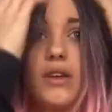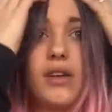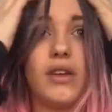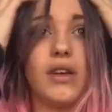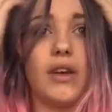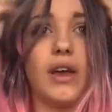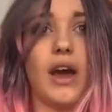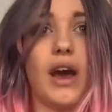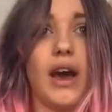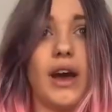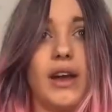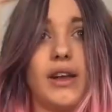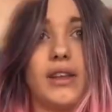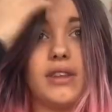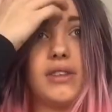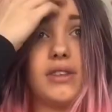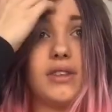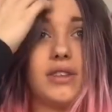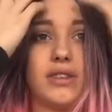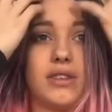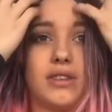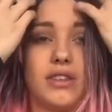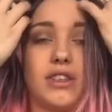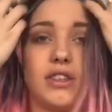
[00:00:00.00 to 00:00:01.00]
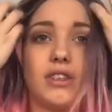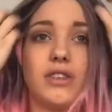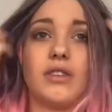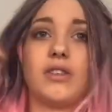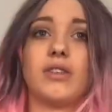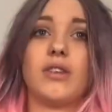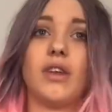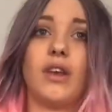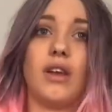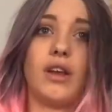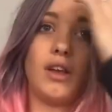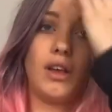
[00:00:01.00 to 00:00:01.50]
Yeah, it's
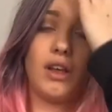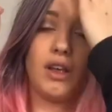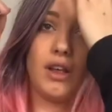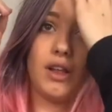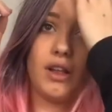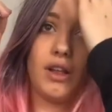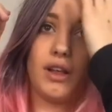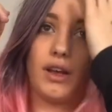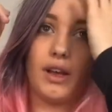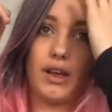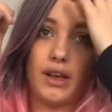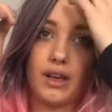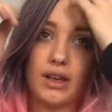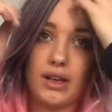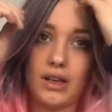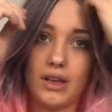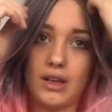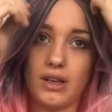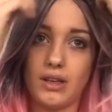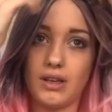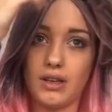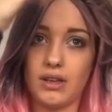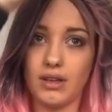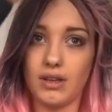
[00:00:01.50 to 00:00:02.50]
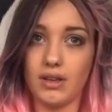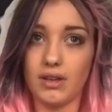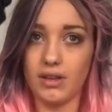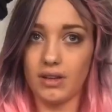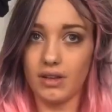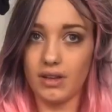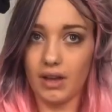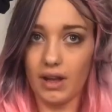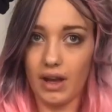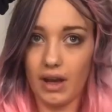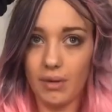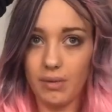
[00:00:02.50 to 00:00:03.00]
just like,
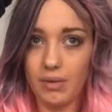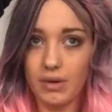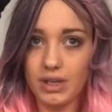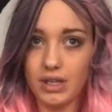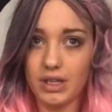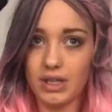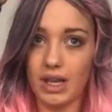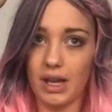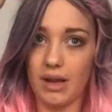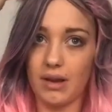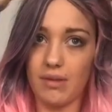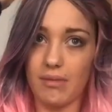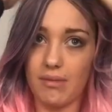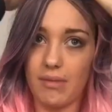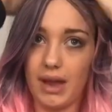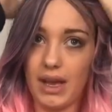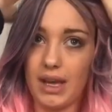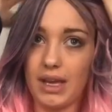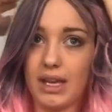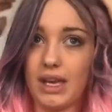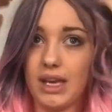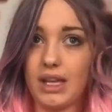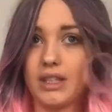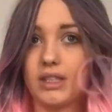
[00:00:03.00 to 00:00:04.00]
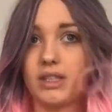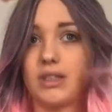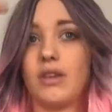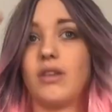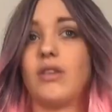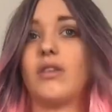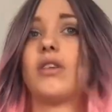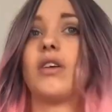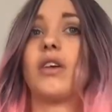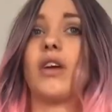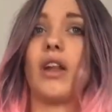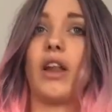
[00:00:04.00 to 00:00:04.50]
I wish they'd make it so
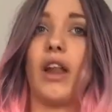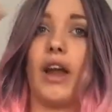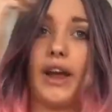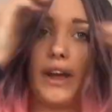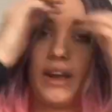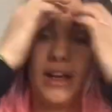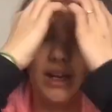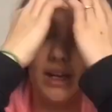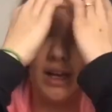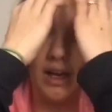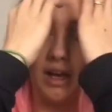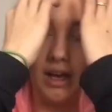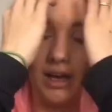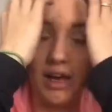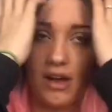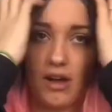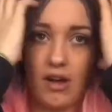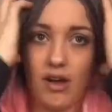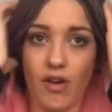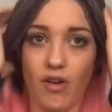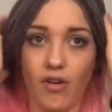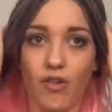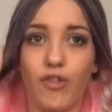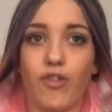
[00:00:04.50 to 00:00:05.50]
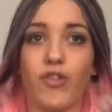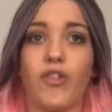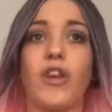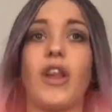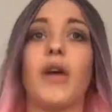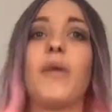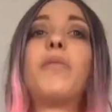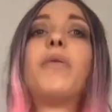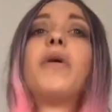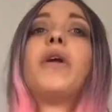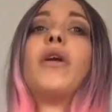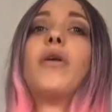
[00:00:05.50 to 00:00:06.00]
you could like
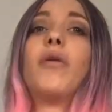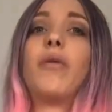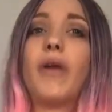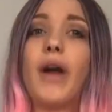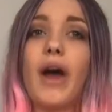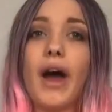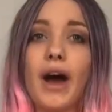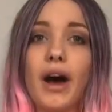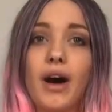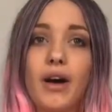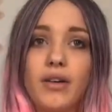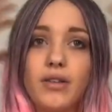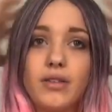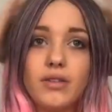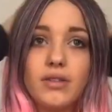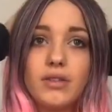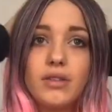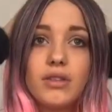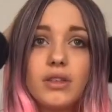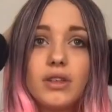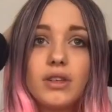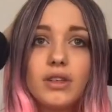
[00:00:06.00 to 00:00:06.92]
flip it around.